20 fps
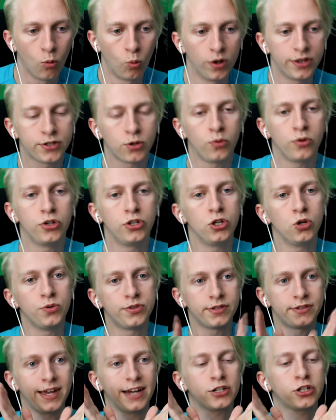what it's going to do
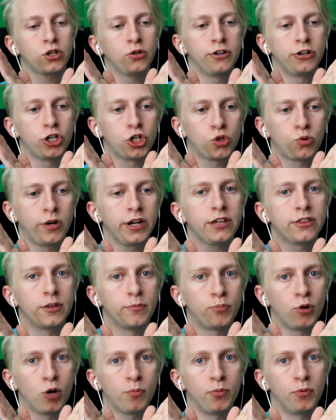is it's actually going to shrink the
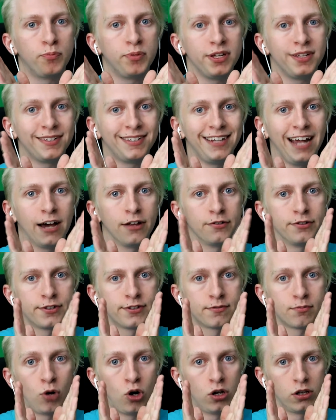purple piece down
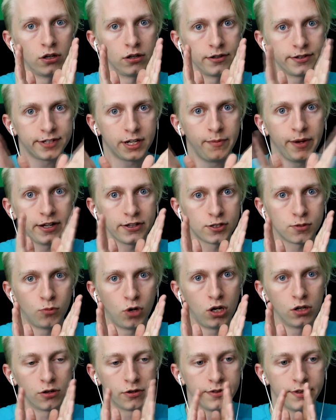smaller. It's going to make it
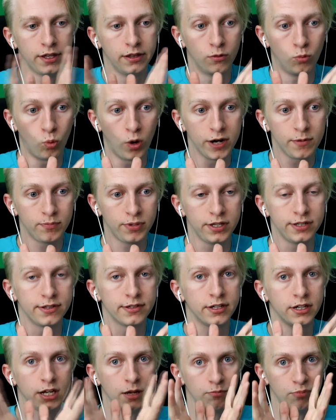smaller, then the white piece is
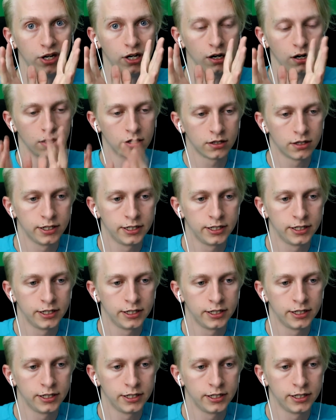going to get bigger.